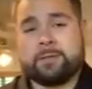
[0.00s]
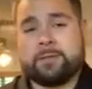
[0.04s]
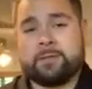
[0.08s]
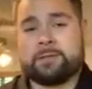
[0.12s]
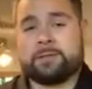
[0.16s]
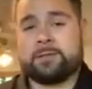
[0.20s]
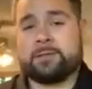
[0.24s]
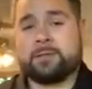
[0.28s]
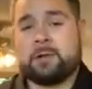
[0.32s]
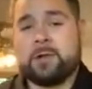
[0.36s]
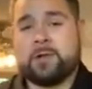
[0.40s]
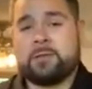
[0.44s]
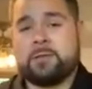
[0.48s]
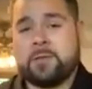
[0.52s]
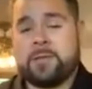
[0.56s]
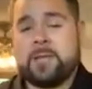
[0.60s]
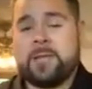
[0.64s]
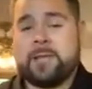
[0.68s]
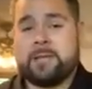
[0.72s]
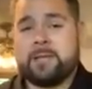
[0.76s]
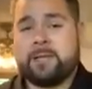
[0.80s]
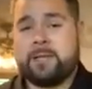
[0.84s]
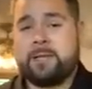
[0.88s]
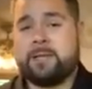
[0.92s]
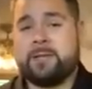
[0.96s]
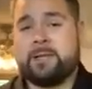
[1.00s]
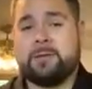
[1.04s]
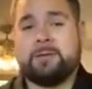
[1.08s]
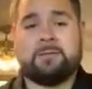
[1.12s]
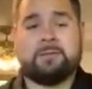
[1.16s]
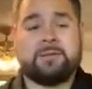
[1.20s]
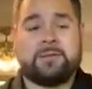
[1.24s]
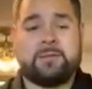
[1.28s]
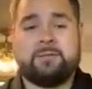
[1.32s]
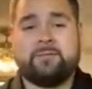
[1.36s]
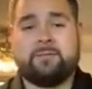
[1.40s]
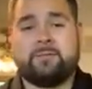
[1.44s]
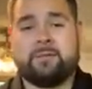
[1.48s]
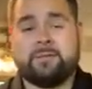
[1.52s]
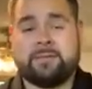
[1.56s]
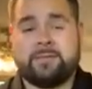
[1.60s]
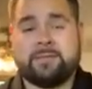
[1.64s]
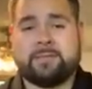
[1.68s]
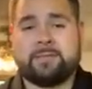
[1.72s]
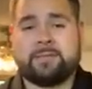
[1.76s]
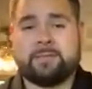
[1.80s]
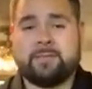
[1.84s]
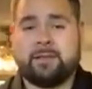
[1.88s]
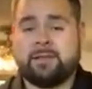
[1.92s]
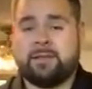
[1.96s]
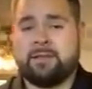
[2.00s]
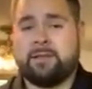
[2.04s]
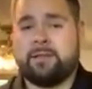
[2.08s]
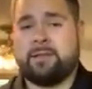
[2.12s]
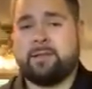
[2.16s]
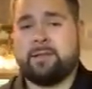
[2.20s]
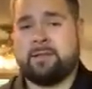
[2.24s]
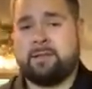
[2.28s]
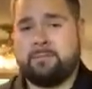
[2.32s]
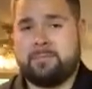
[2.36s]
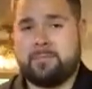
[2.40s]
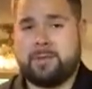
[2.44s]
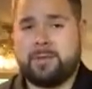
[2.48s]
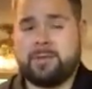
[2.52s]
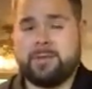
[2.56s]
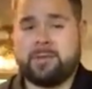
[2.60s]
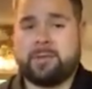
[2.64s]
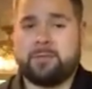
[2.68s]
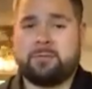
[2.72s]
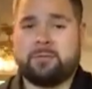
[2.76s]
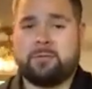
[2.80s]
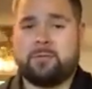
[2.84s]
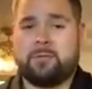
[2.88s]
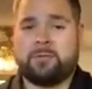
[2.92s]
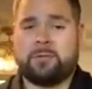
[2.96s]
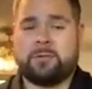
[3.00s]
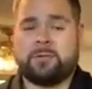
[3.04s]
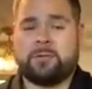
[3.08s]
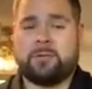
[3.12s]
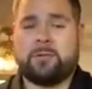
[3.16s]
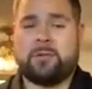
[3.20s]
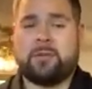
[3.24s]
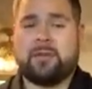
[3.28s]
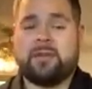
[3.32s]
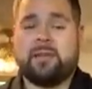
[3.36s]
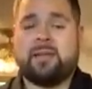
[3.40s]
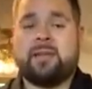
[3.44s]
Sriracha had a huge influence on American culture.